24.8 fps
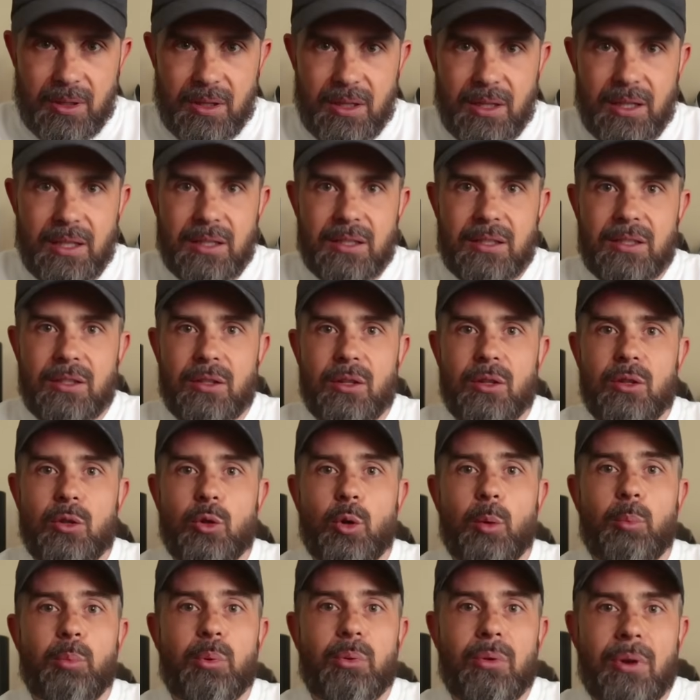It's
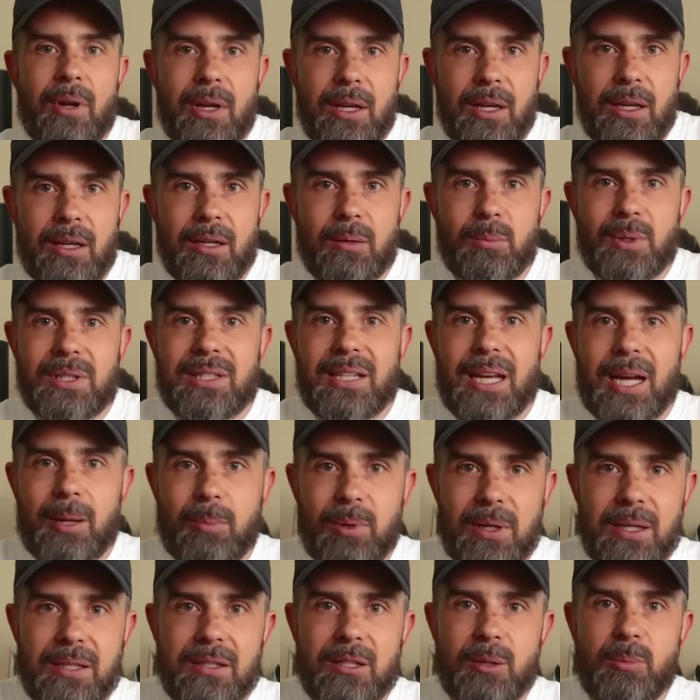your brain,
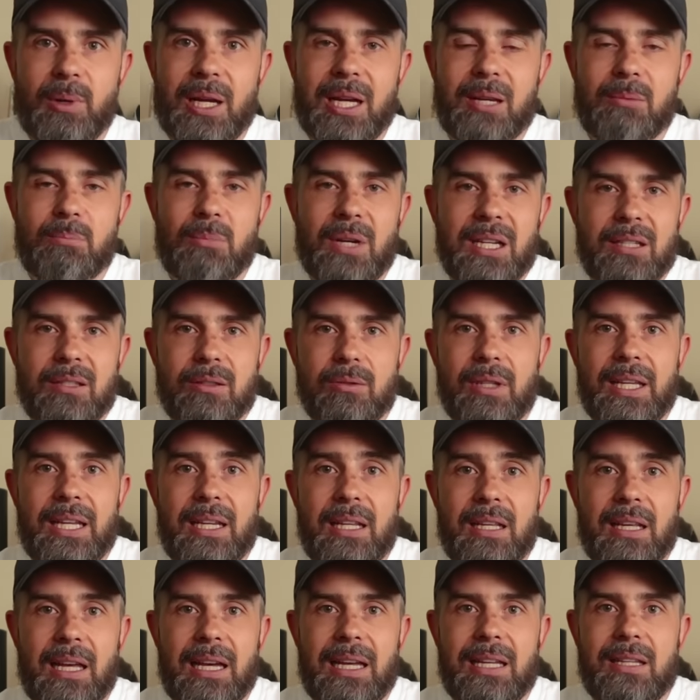metabolism, and muscle
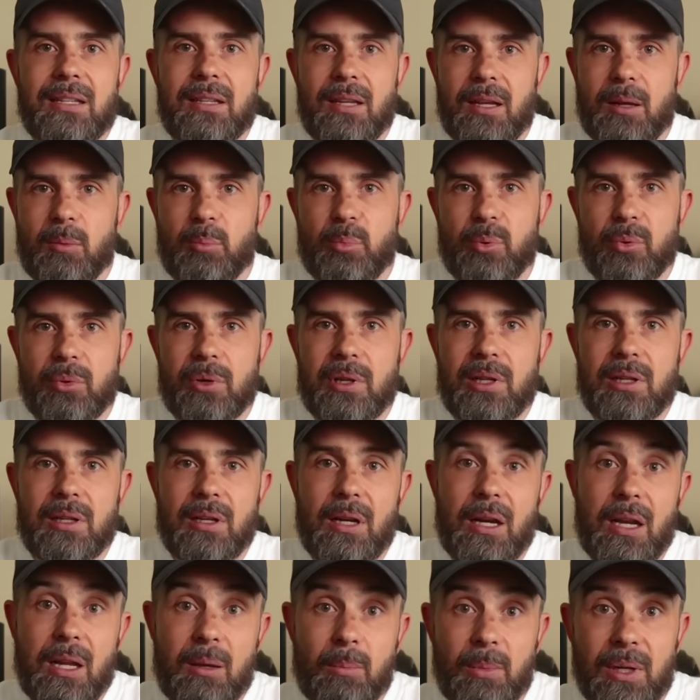hitting a temporary
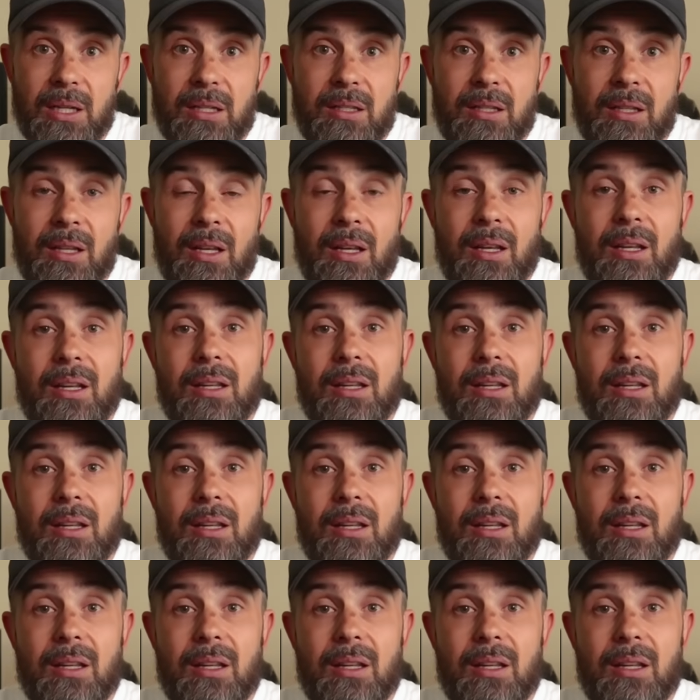limit.